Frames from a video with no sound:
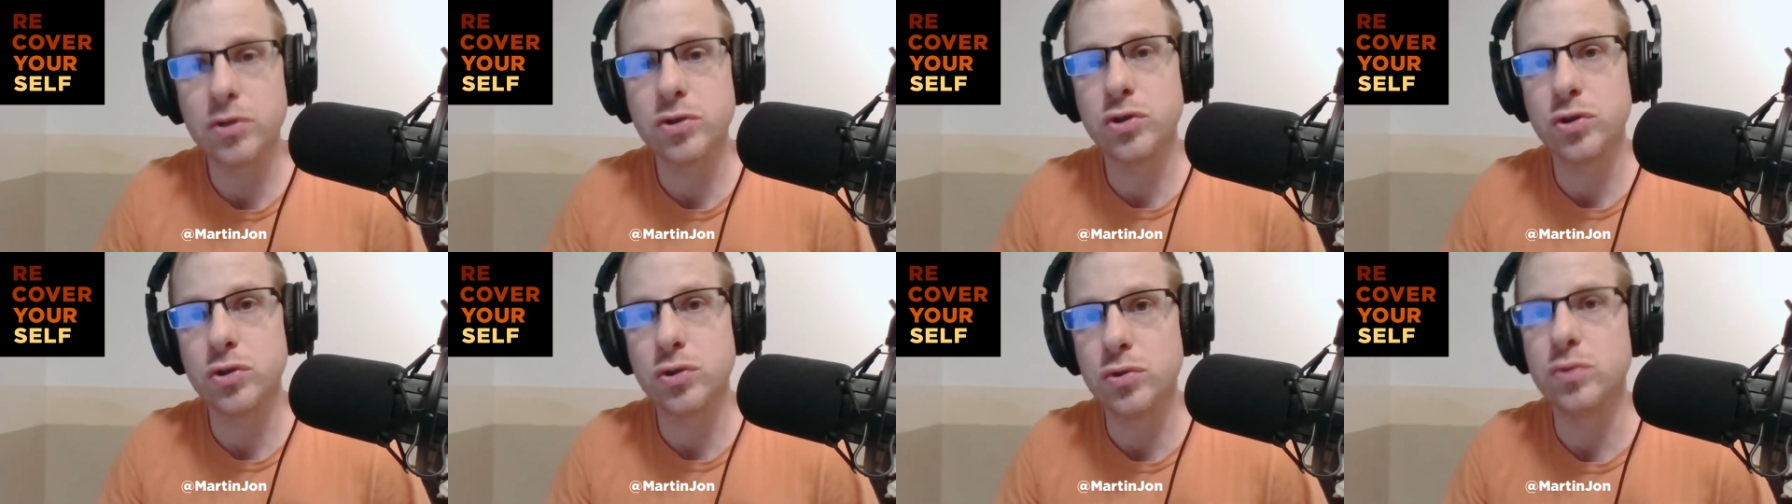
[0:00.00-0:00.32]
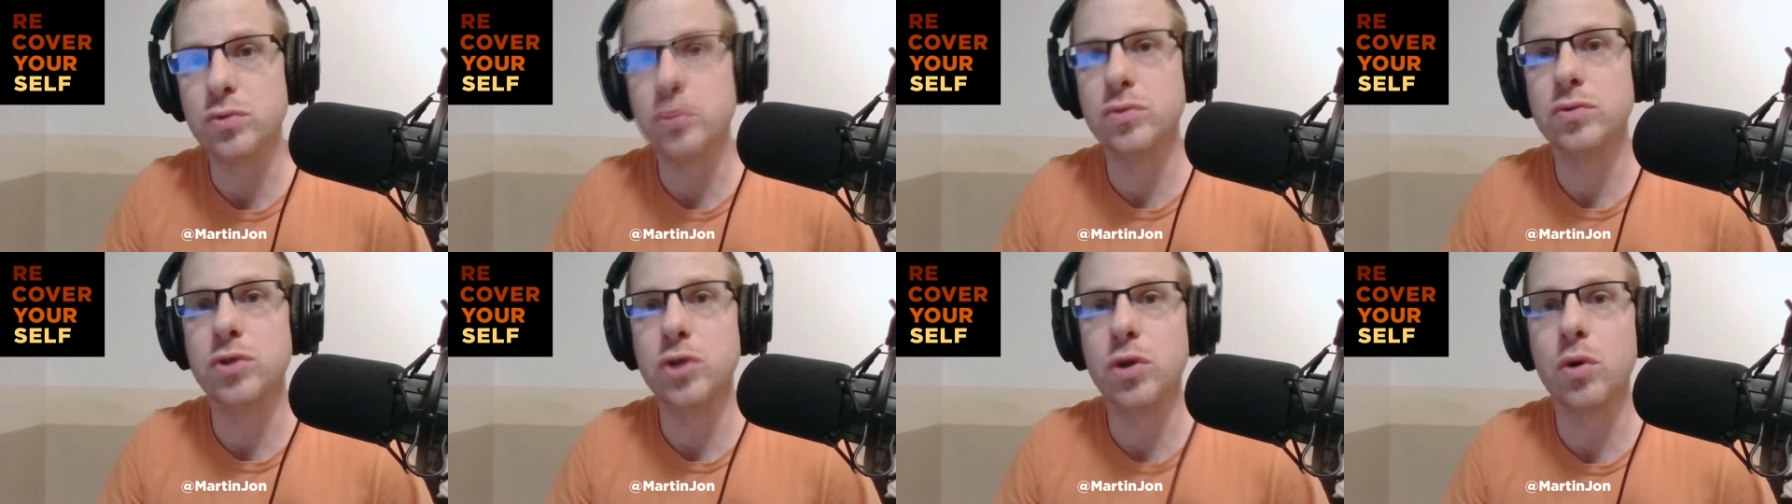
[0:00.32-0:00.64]

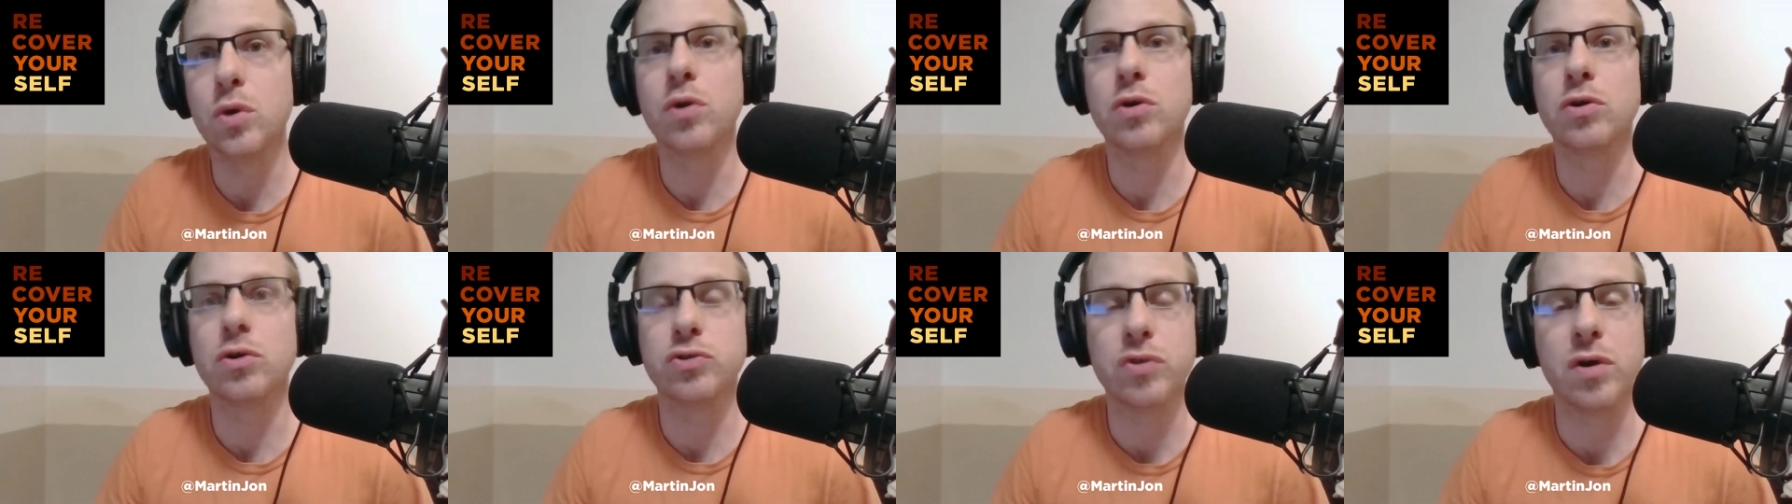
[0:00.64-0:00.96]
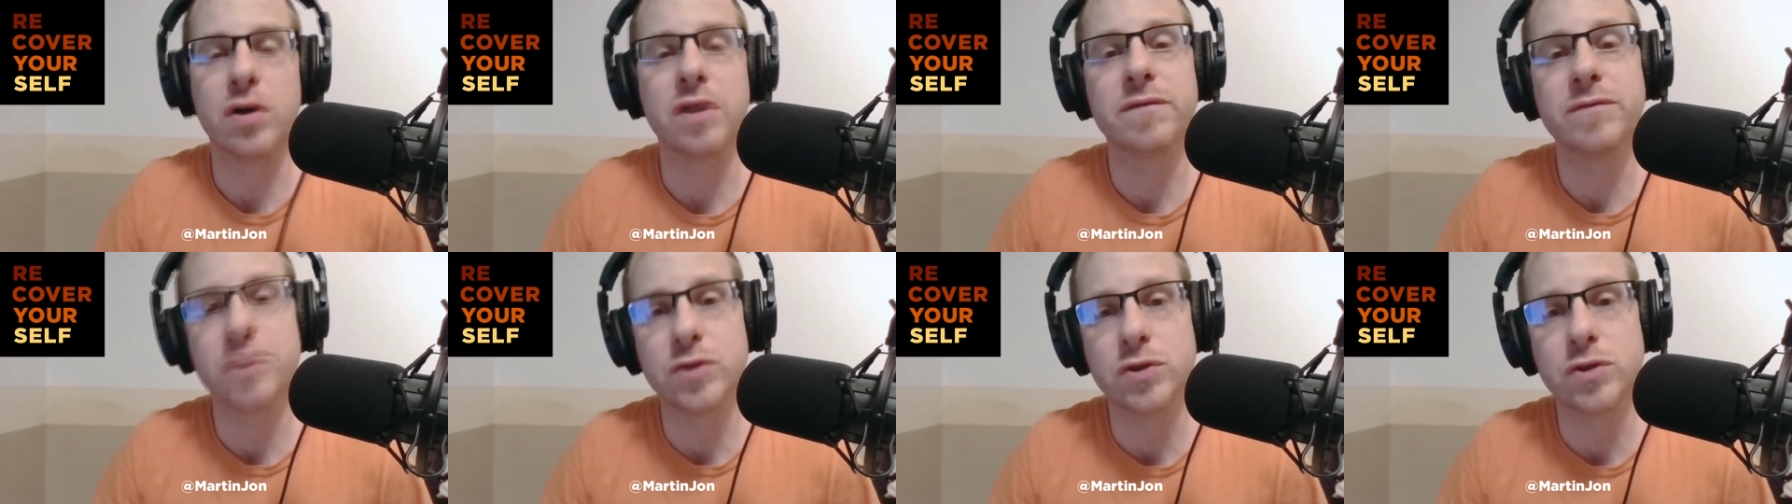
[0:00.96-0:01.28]
to your
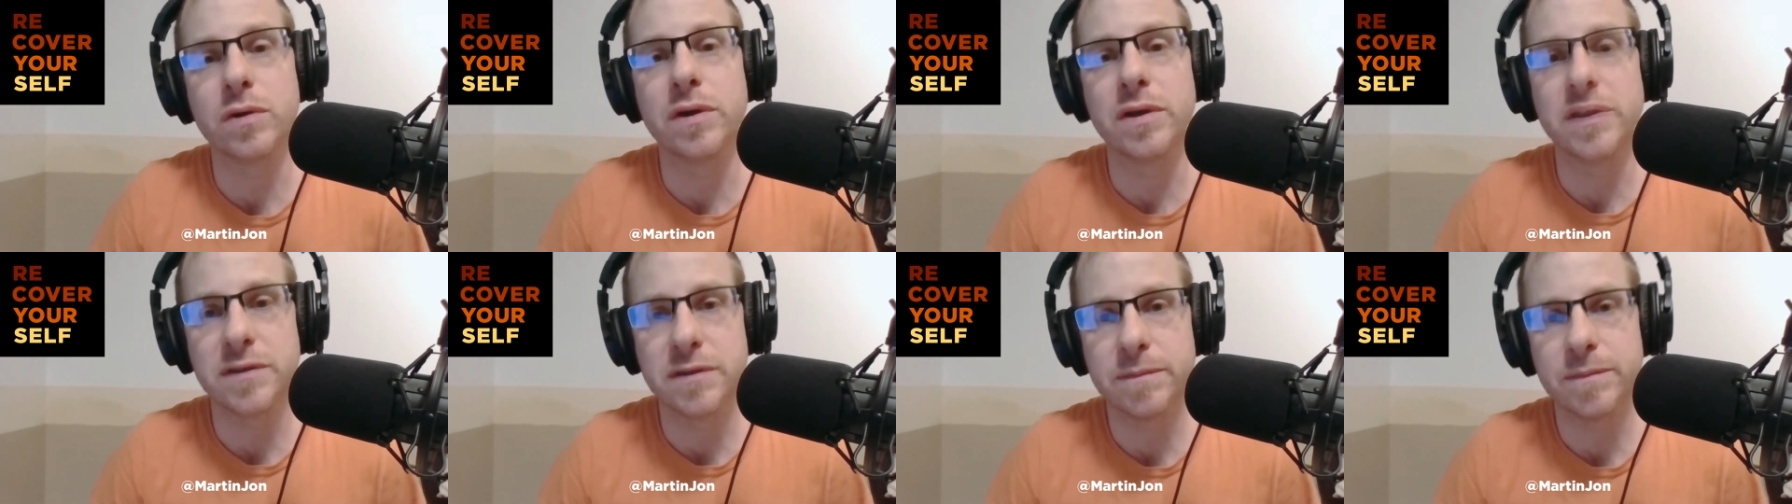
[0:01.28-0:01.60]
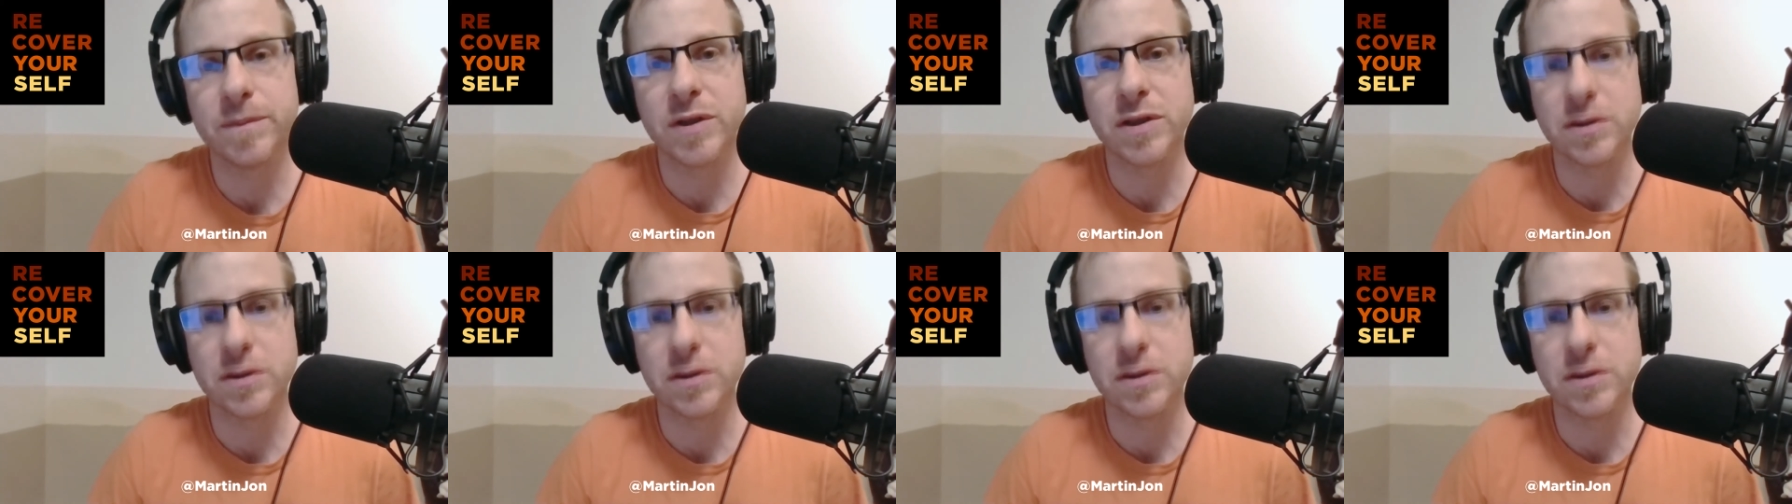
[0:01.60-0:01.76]
drug of choice.